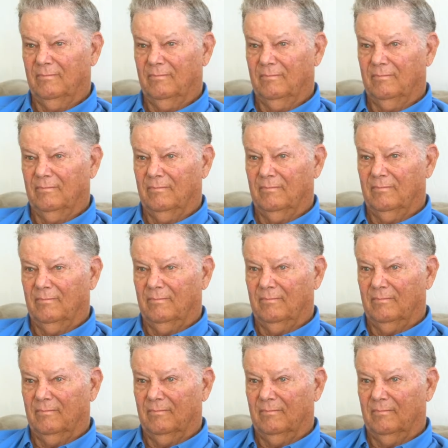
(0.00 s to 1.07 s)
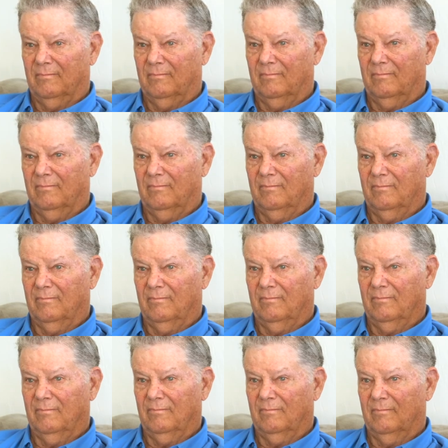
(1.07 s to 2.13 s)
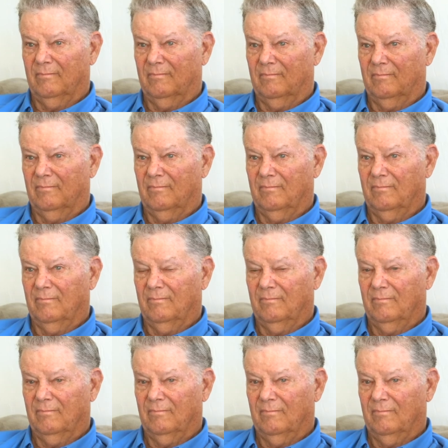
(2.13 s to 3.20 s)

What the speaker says: (not speaking)